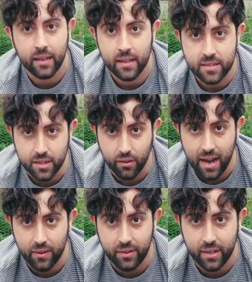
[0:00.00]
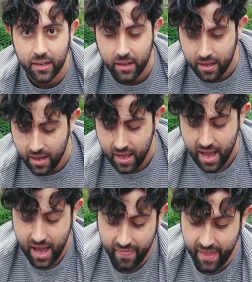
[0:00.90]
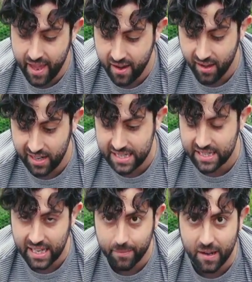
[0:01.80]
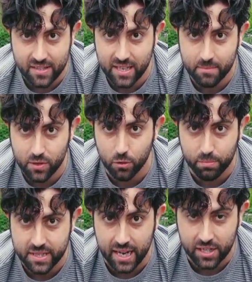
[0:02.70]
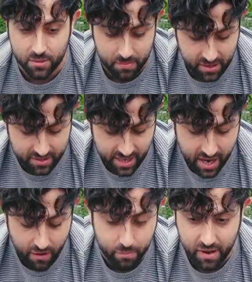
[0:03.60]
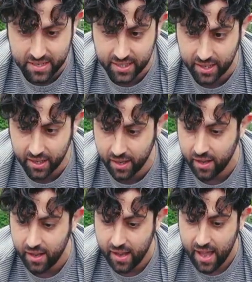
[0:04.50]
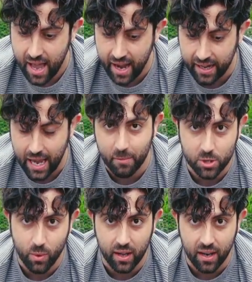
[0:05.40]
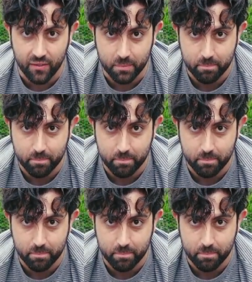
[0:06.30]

to the ground, and then I need to think about some sort of protection because they are a brassica and cabbage white love them.